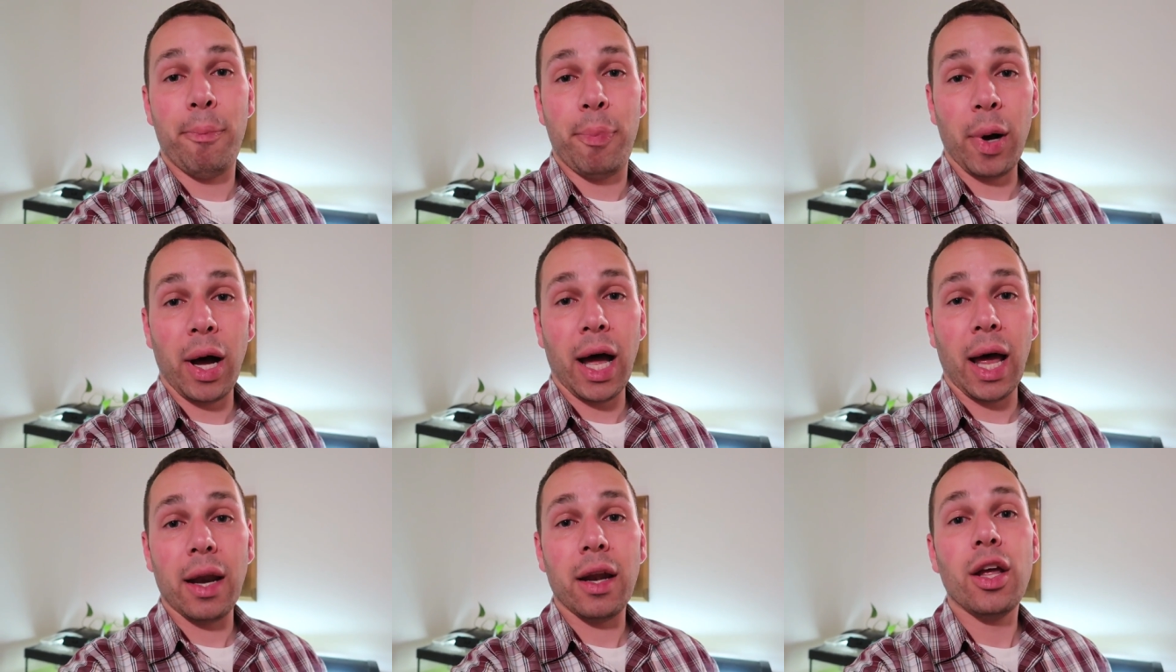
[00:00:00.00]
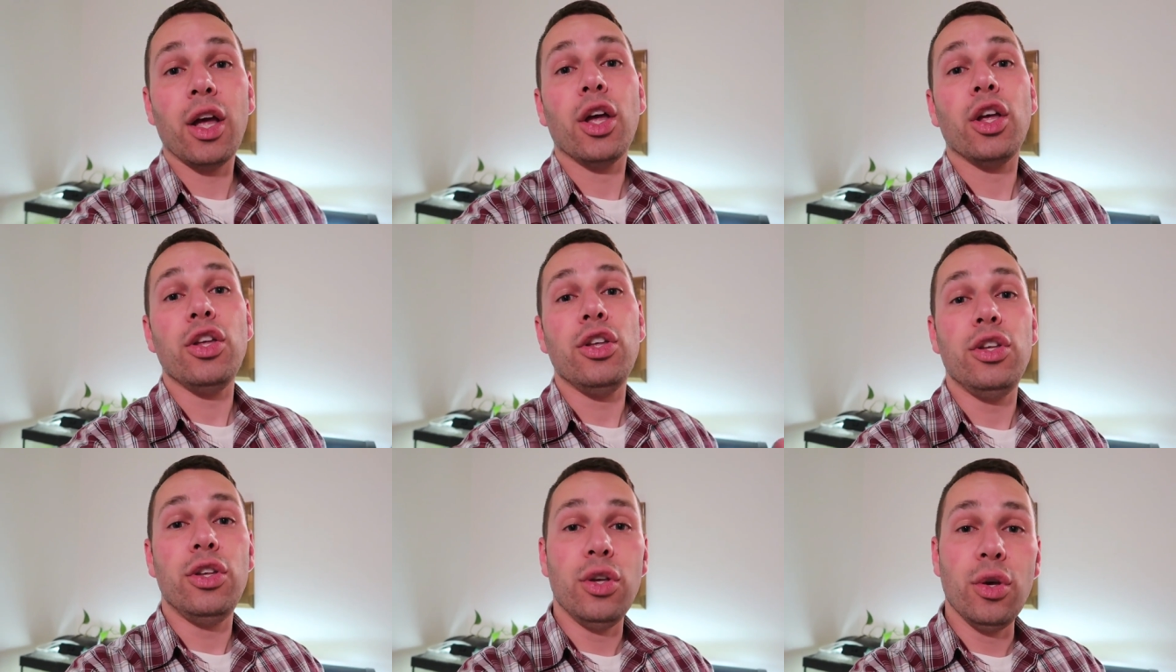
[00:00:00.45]
but
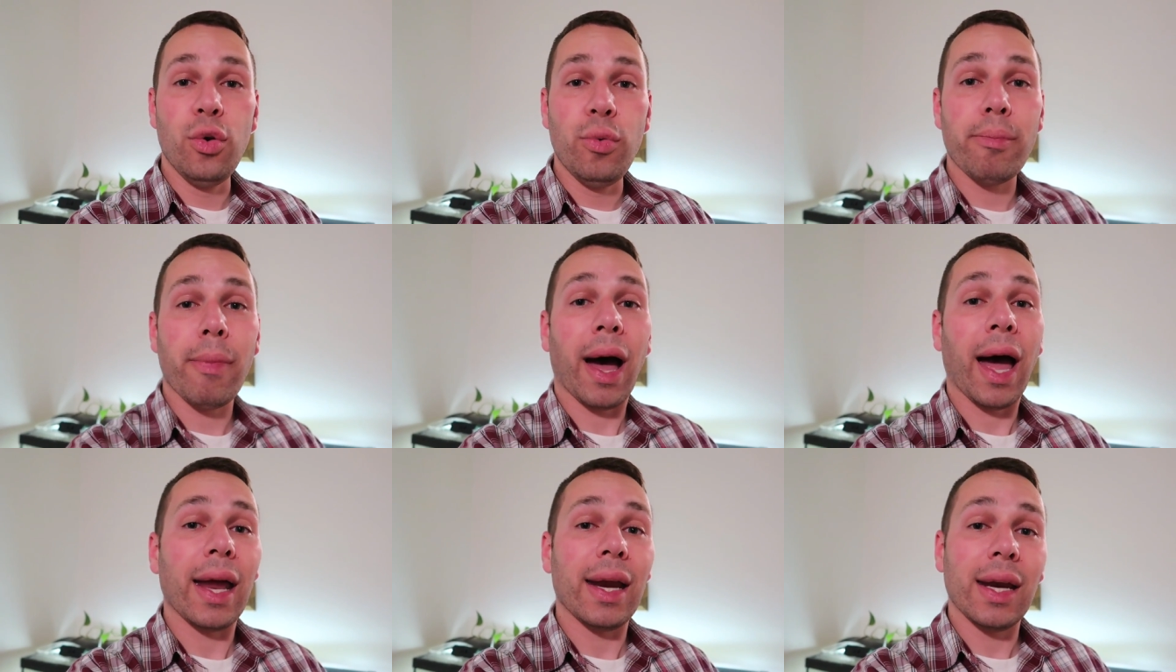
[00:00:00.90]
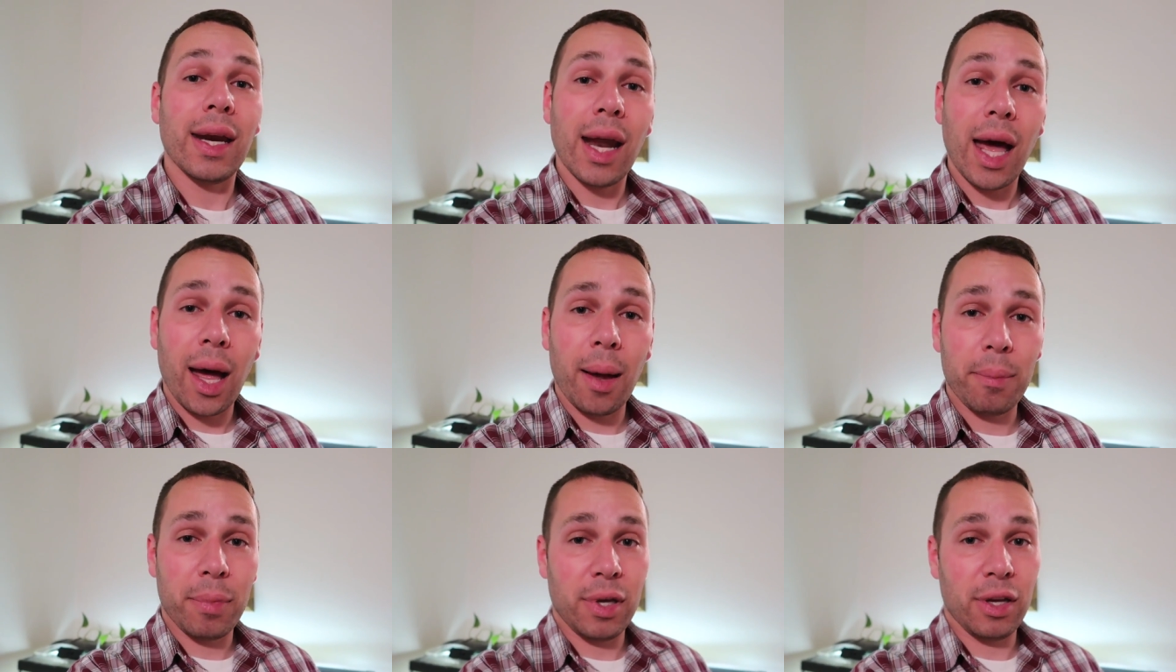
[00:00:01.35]
you might
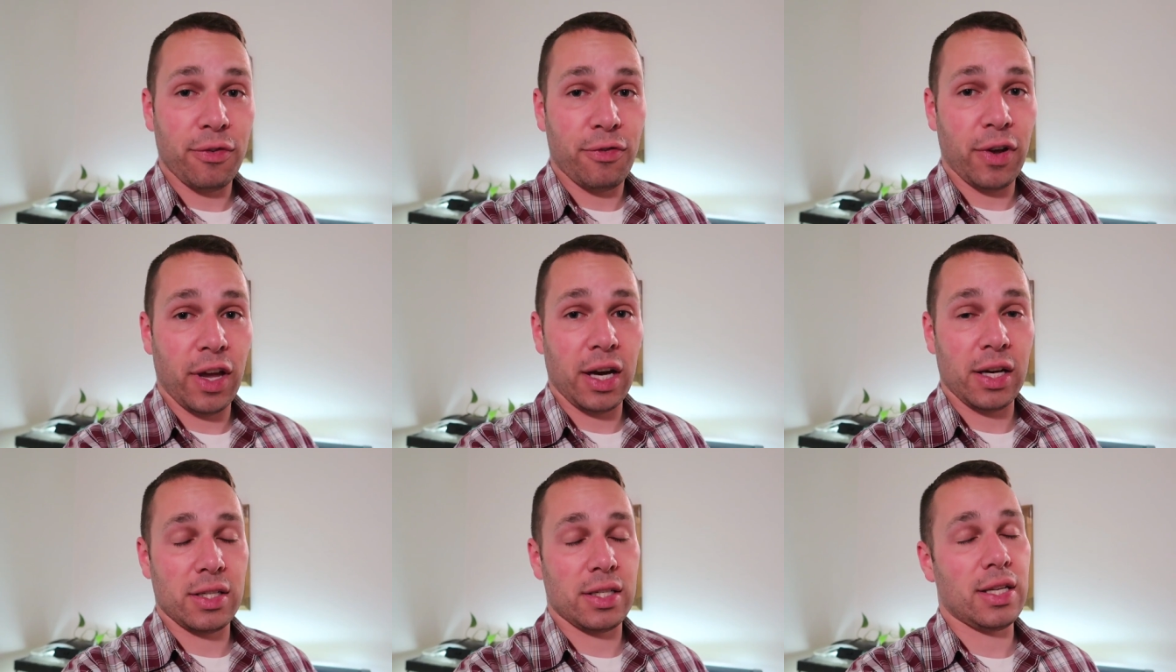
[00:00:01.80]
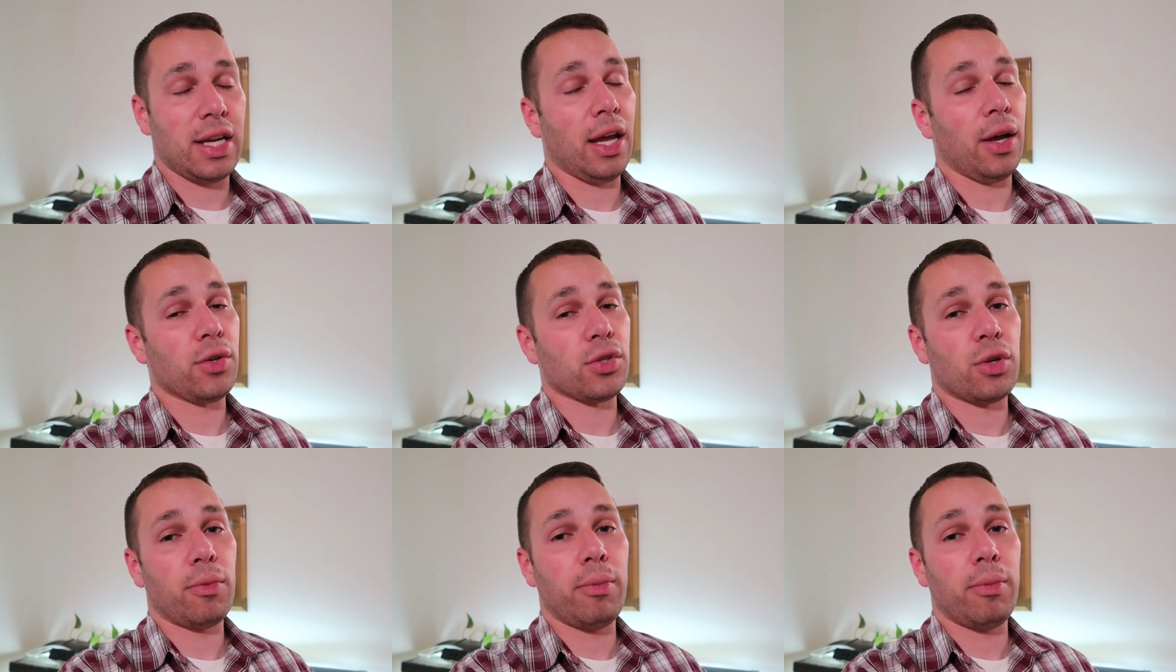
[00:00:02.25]
not be a fan of snails,